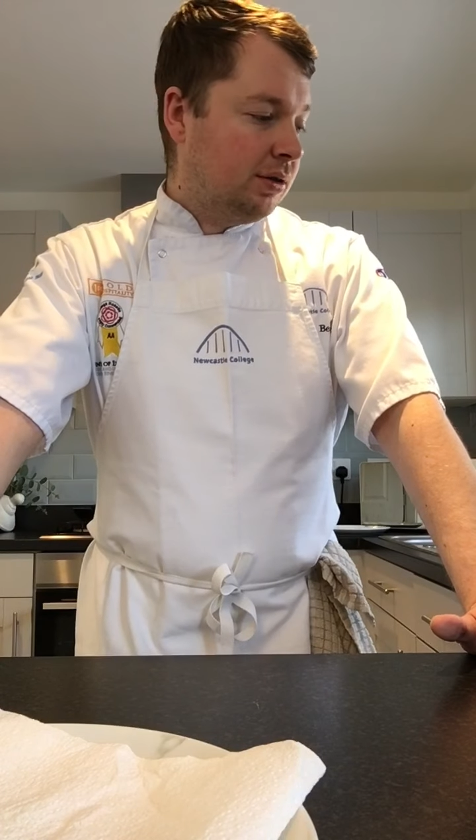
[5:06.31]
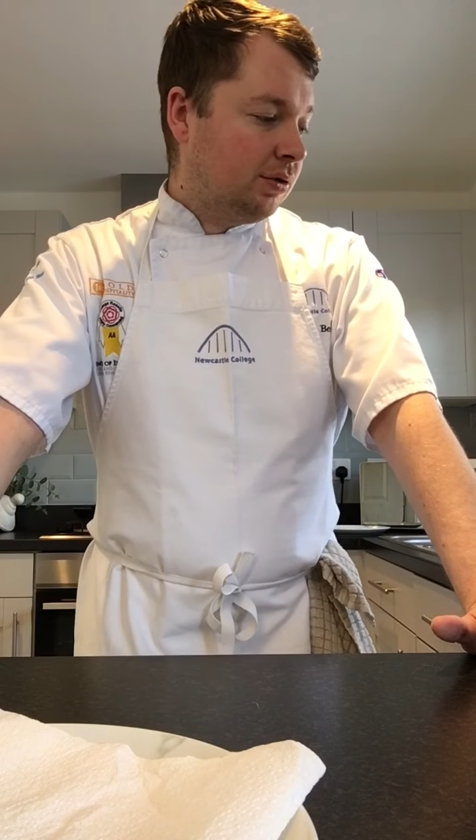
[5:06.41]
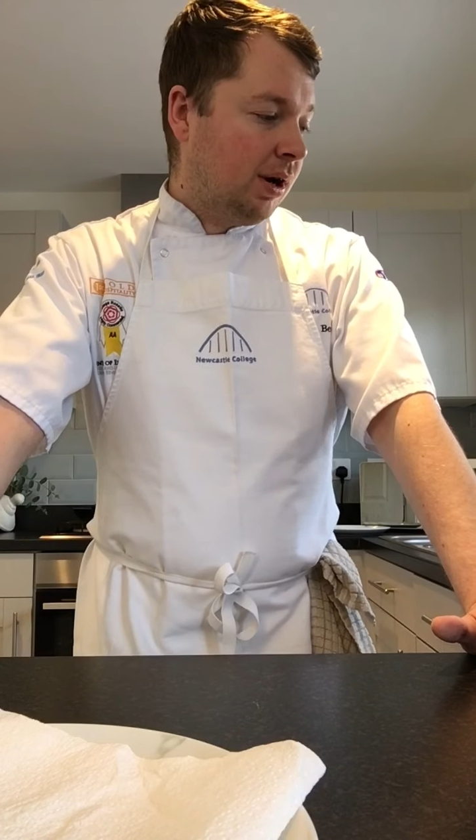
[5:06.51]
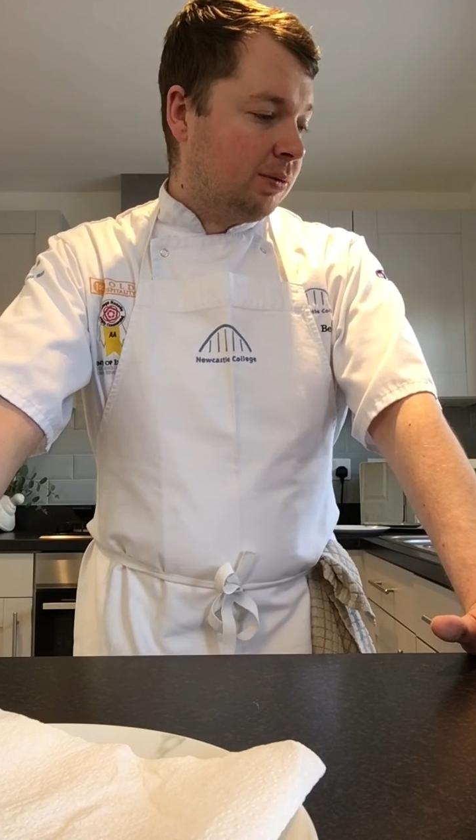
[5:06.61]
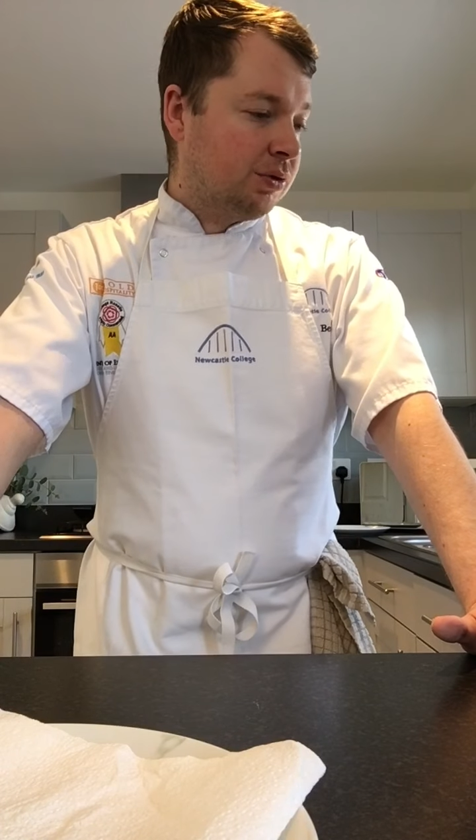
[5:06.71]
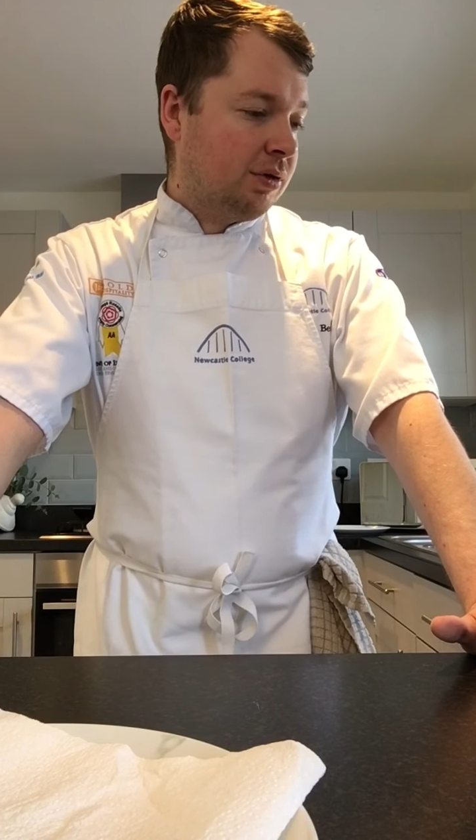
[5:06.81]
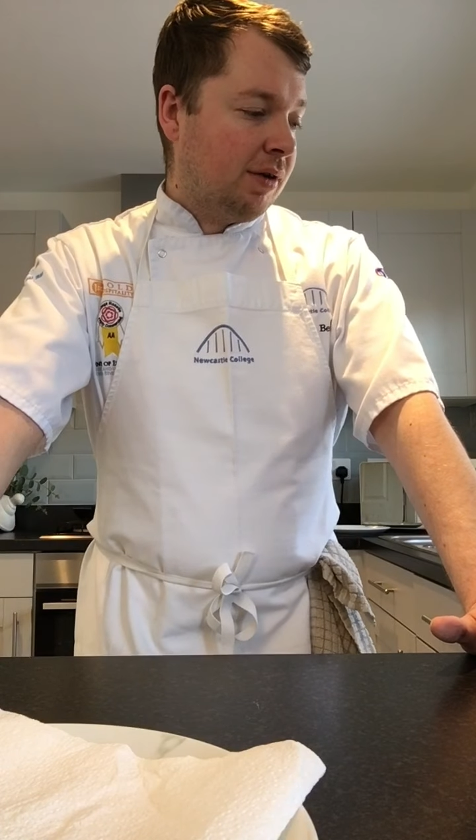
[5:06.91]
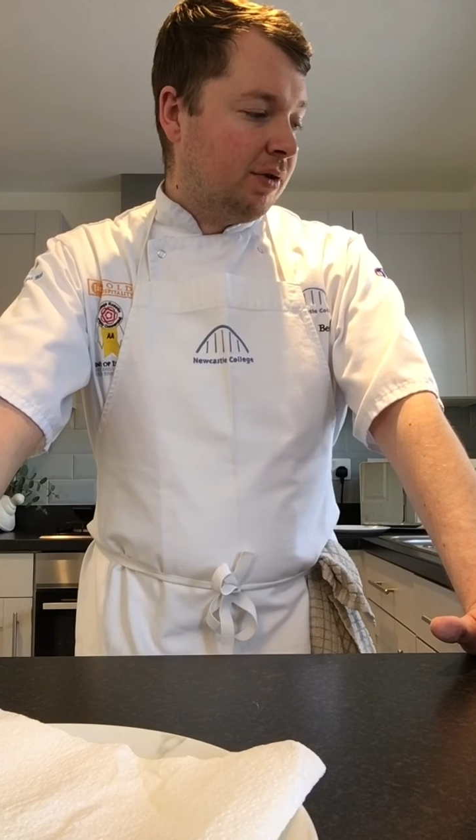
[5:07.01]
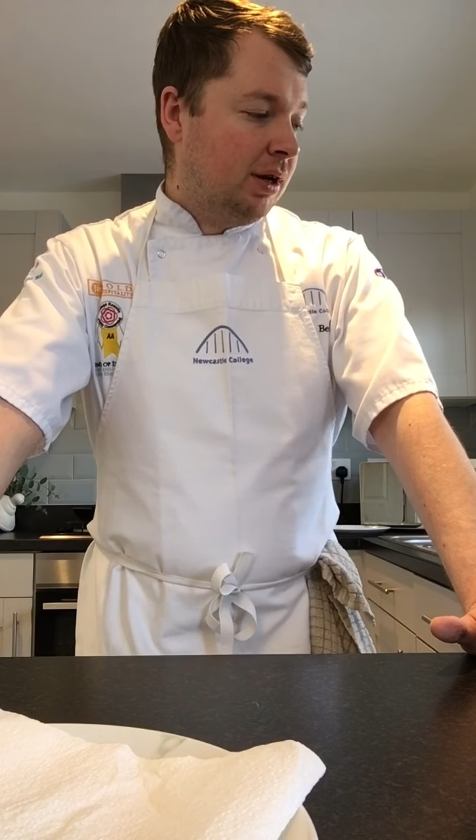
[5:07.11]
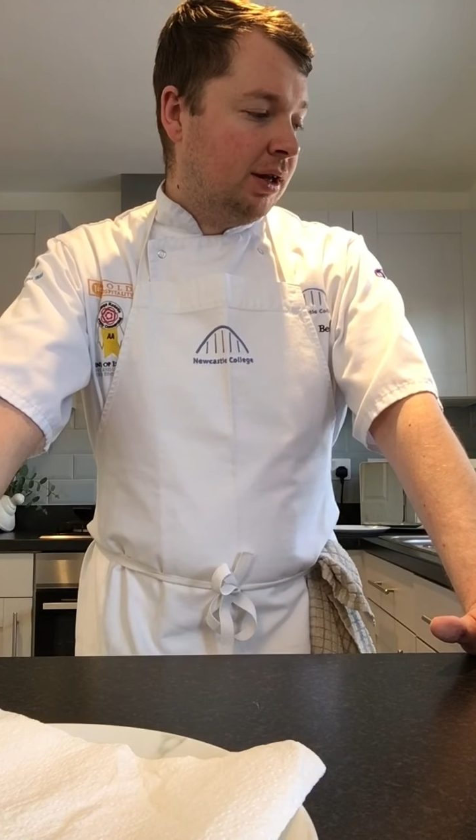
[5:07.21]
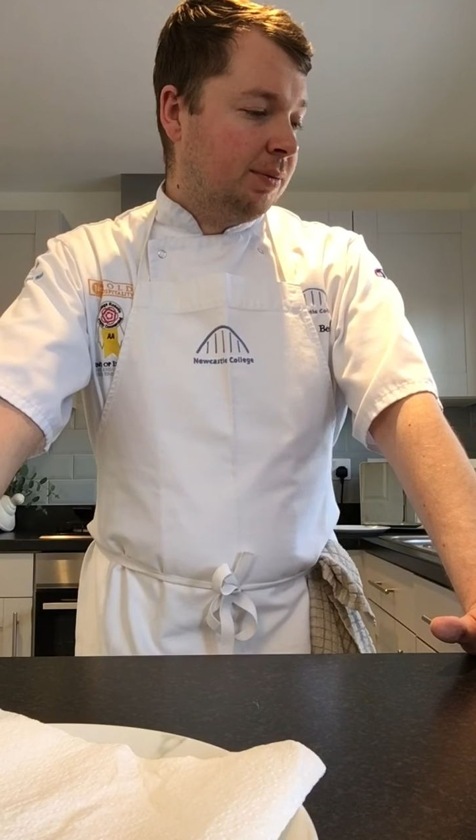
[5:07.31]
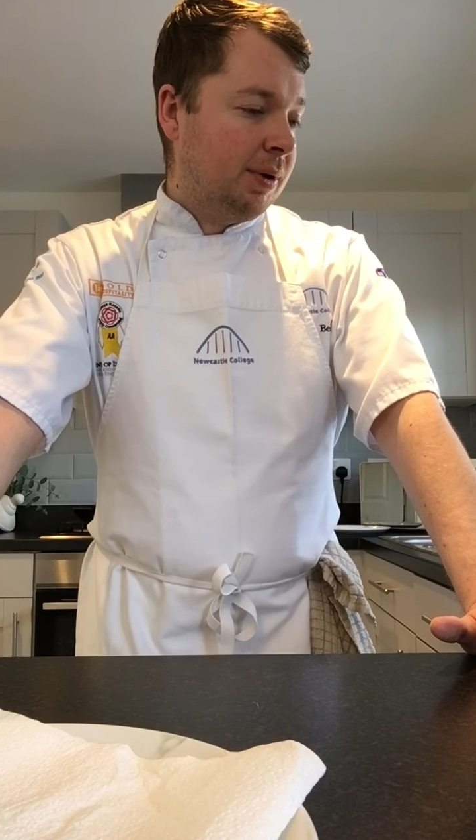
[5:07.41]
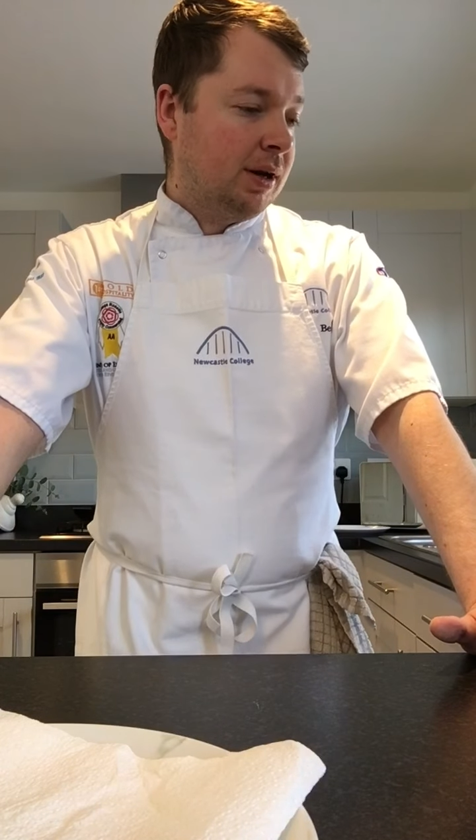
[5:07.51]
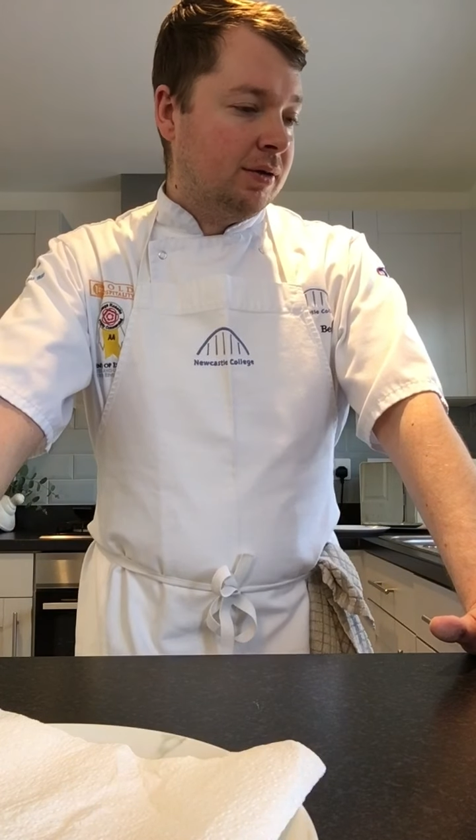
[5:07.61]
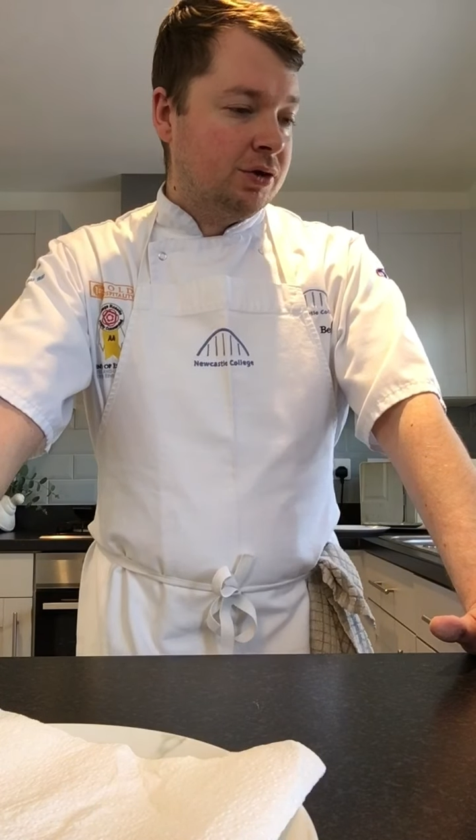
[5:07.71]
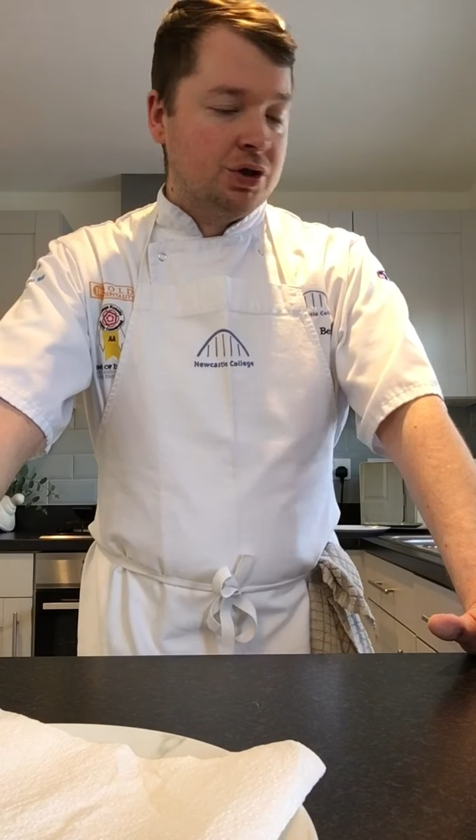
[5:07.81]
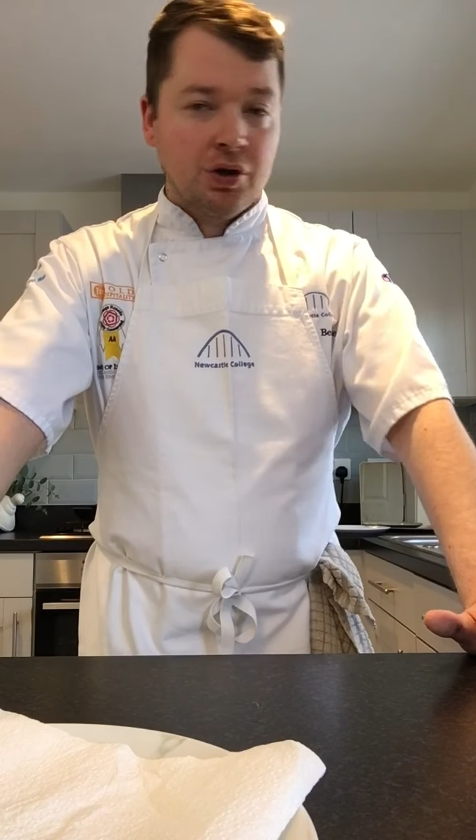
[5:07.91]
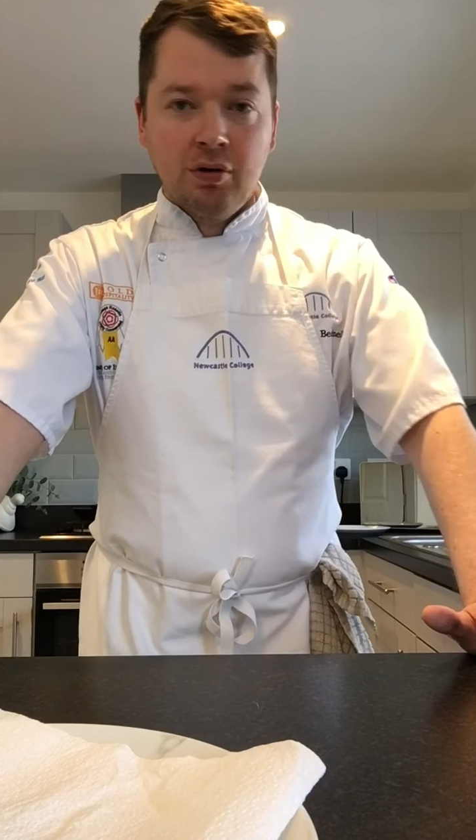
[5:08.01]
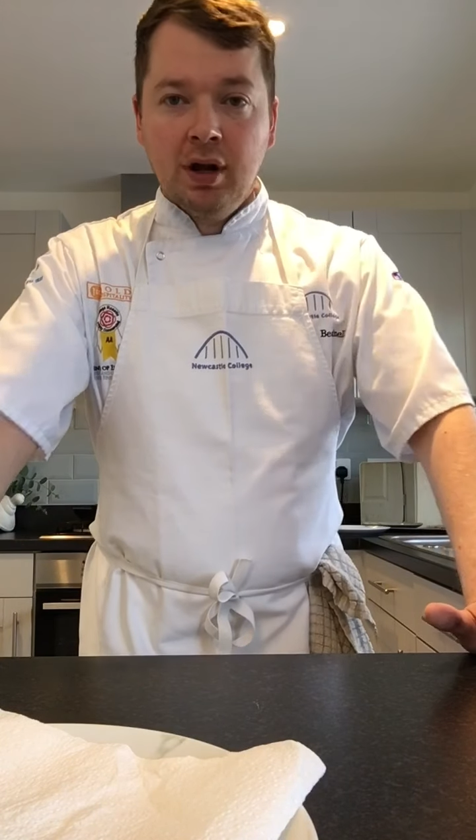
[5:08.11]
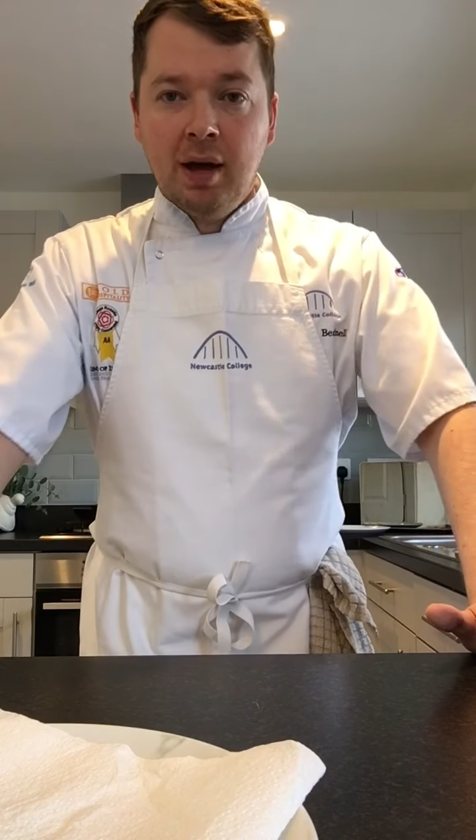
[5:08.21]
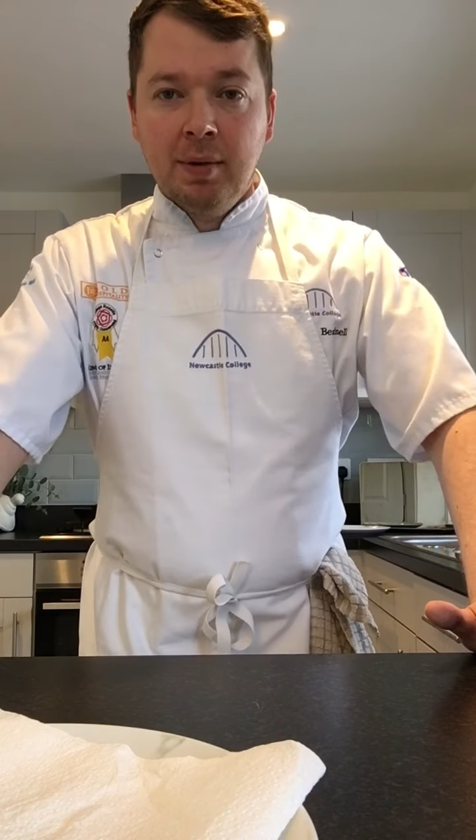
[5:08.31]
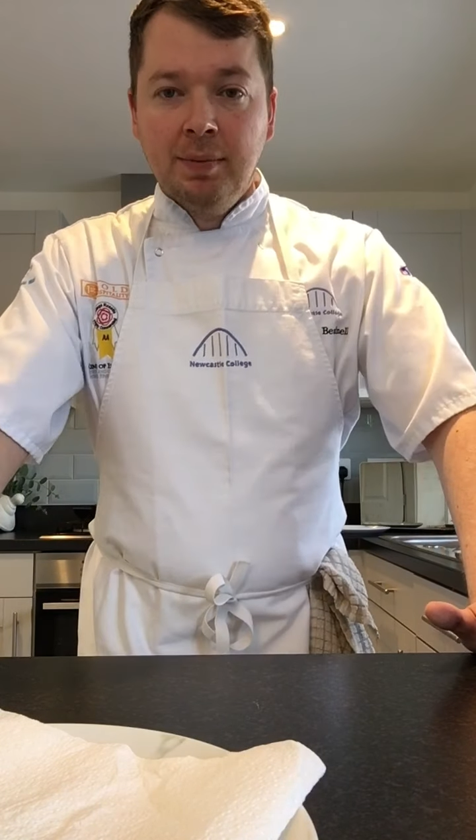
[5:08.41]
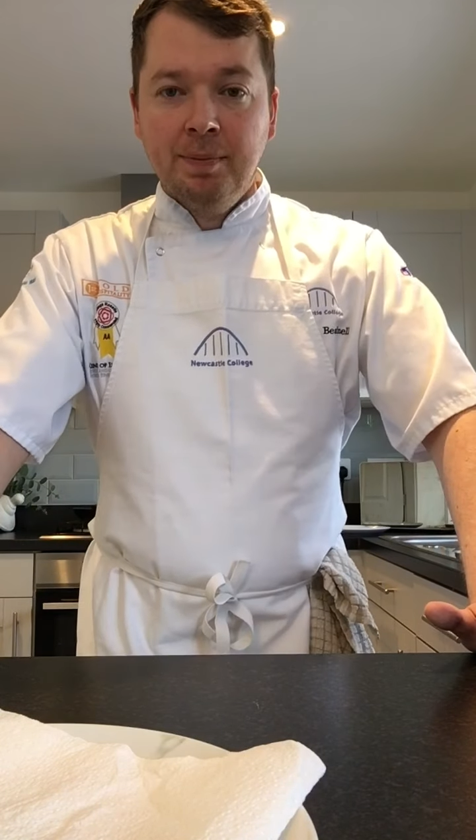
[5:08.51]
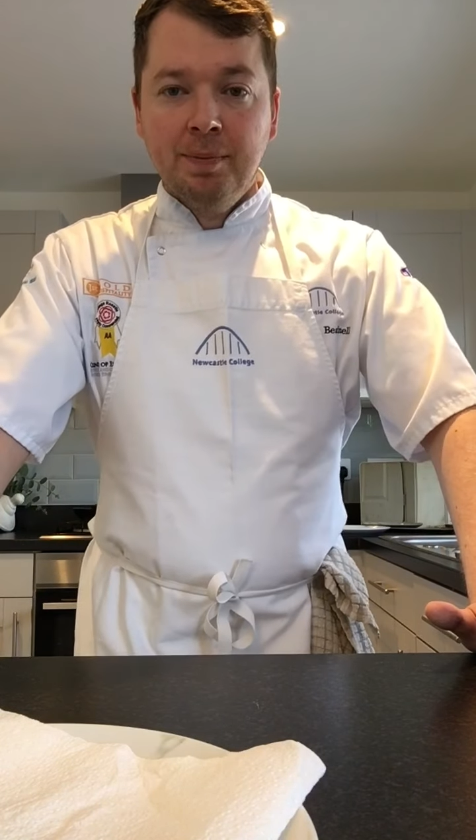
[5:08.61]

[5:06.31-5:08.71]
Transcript: so I'm just going to have a little bit of sugar and lemon.